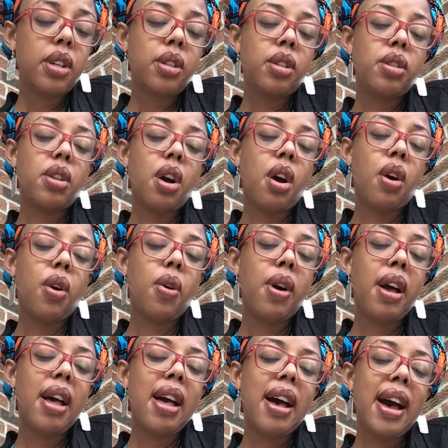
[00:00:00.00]
No,
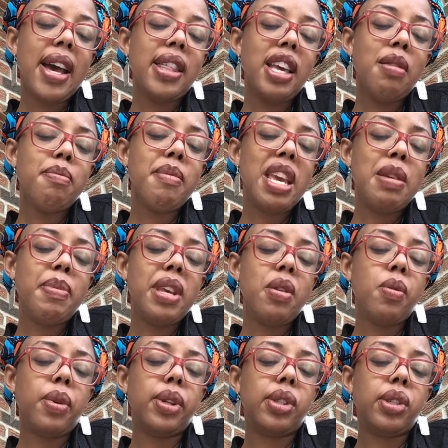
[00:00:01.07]
I think maybe it
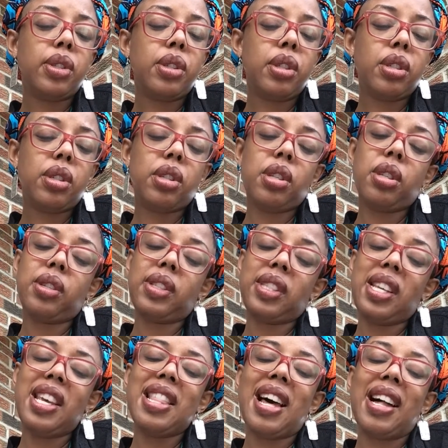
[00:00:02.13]
was to
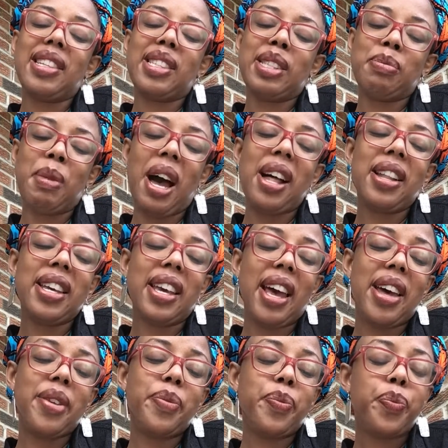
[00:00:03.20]
see that smile
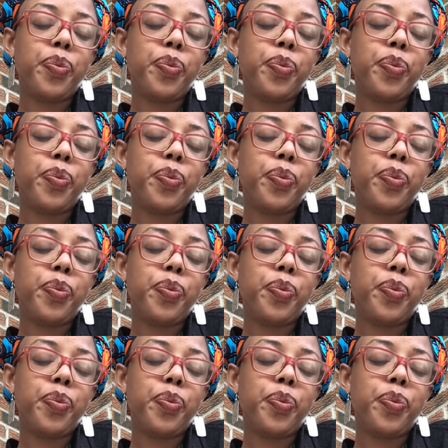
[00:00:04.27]
again.